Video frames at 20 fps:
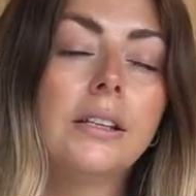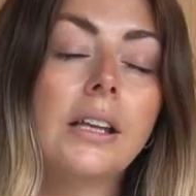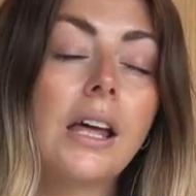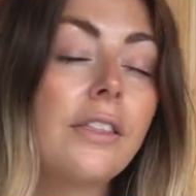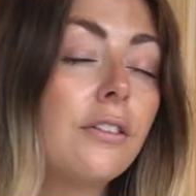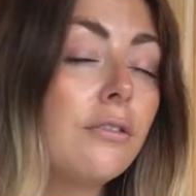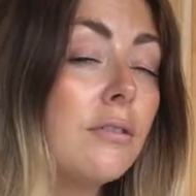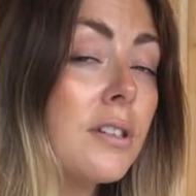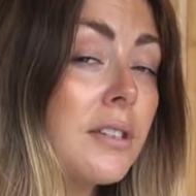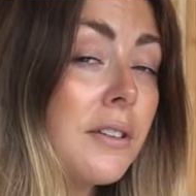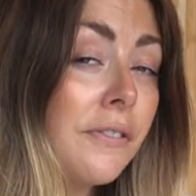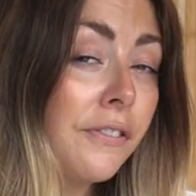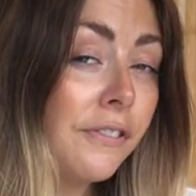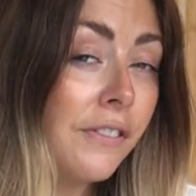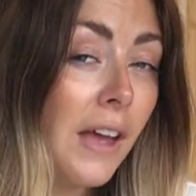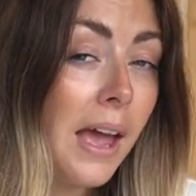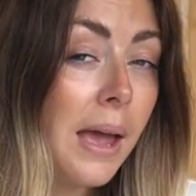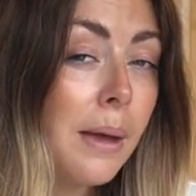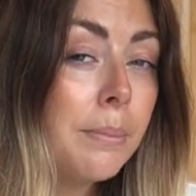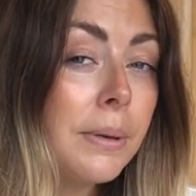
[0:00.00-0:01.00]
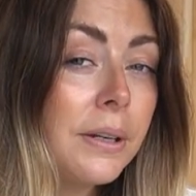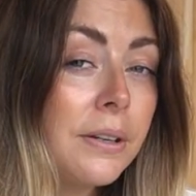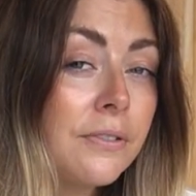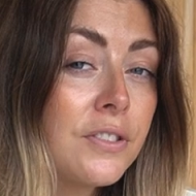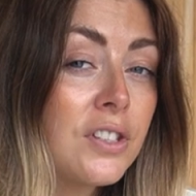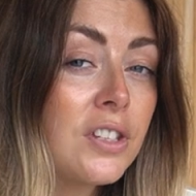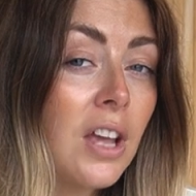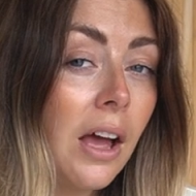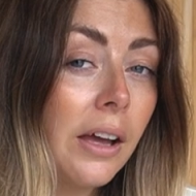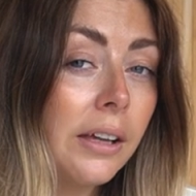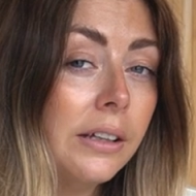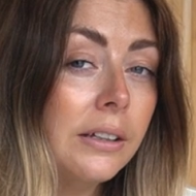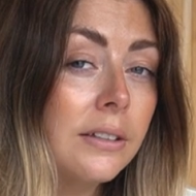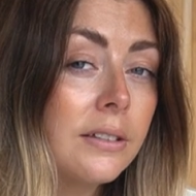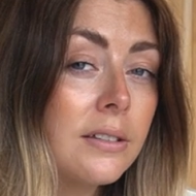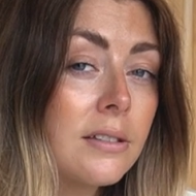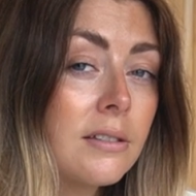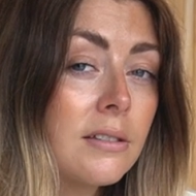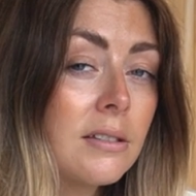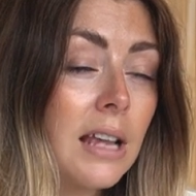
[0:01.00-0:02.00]
Now, there is a fair bit of
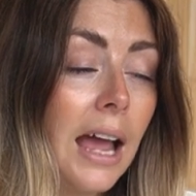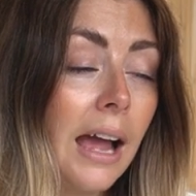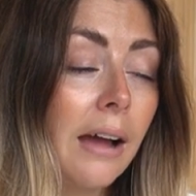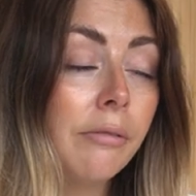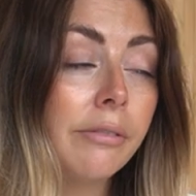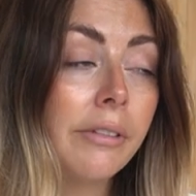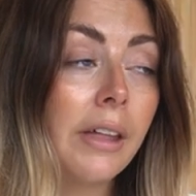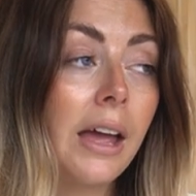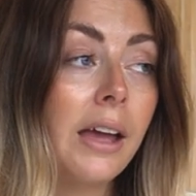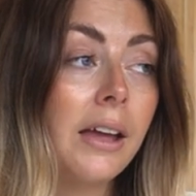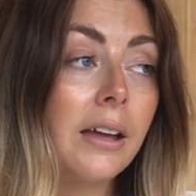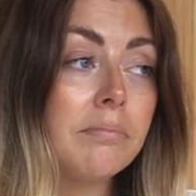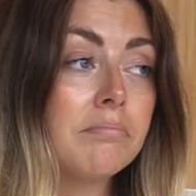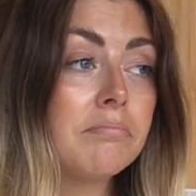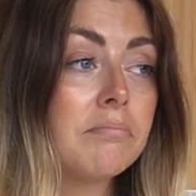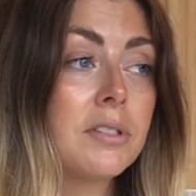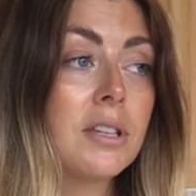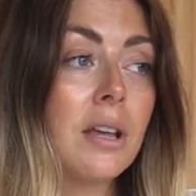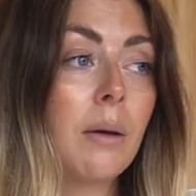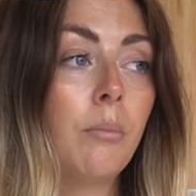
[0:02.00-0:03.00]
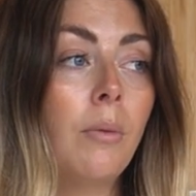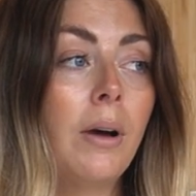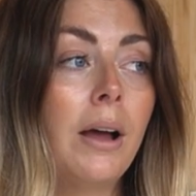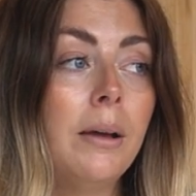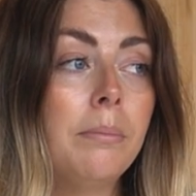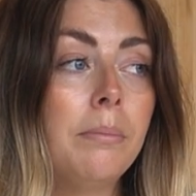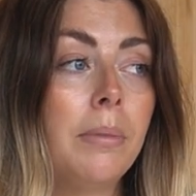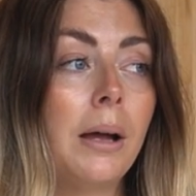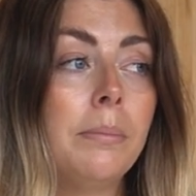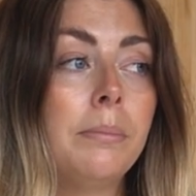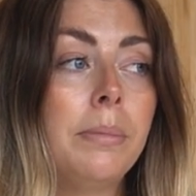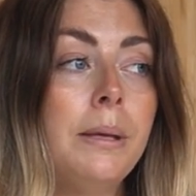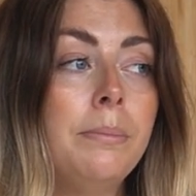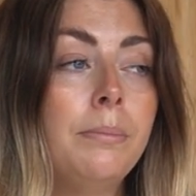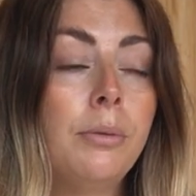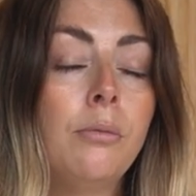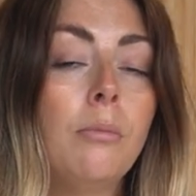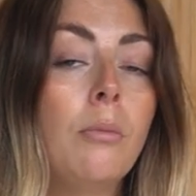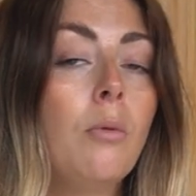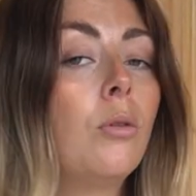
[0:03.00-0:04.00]
science out there somewhere by
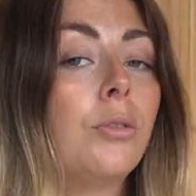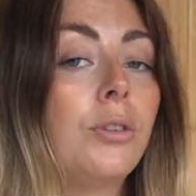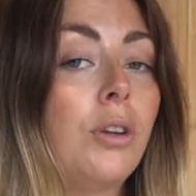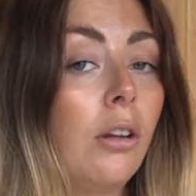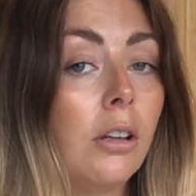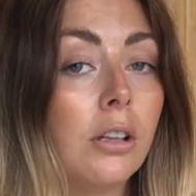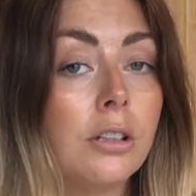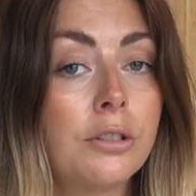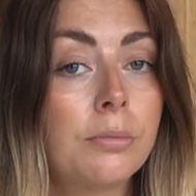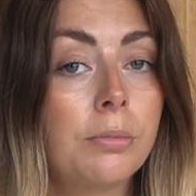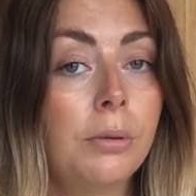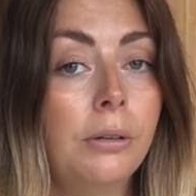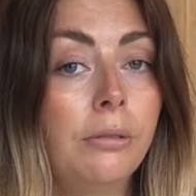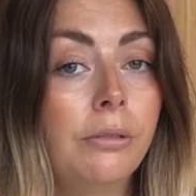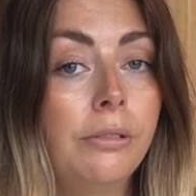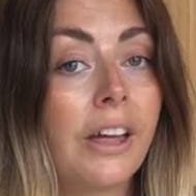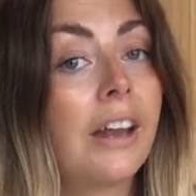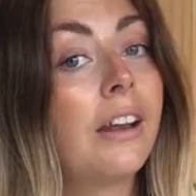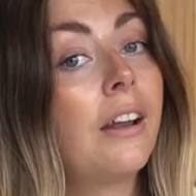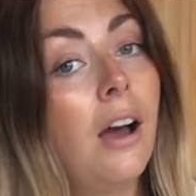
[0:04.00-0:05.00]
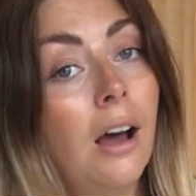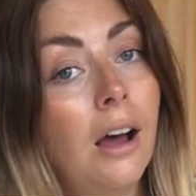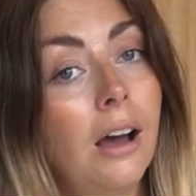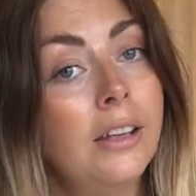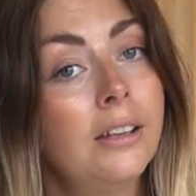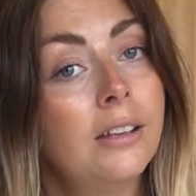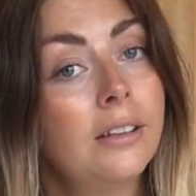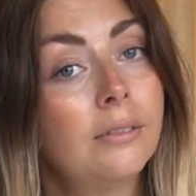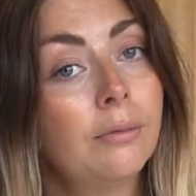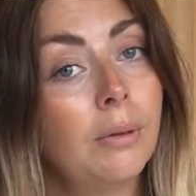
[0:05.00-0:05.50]
people more knowledgeable than I